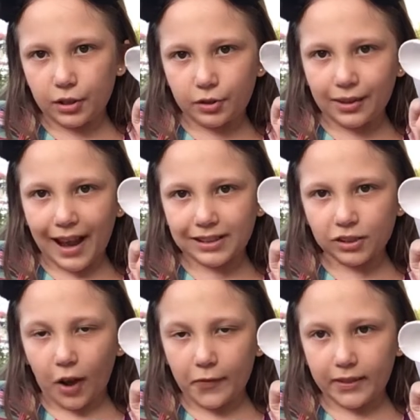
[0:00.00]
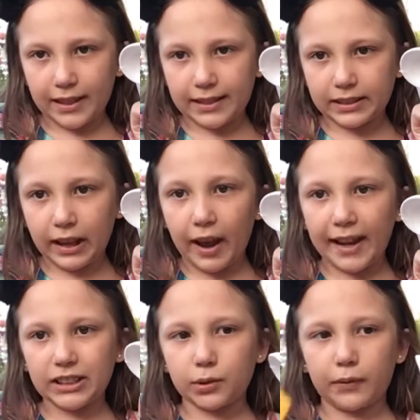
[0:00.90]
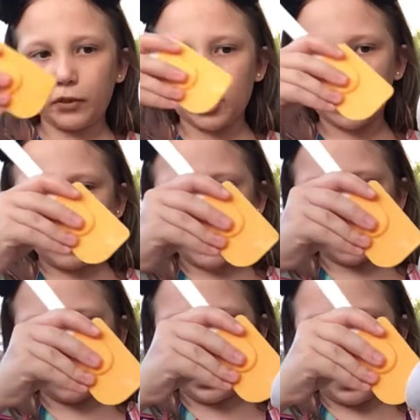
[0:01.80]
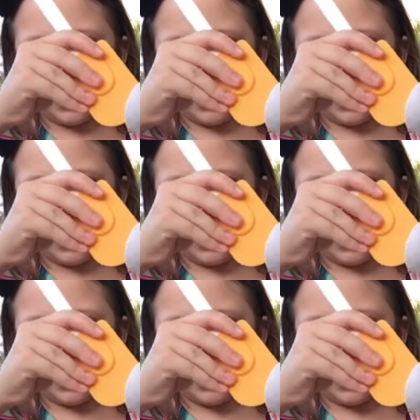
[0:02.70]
that's on the sides with your spatula.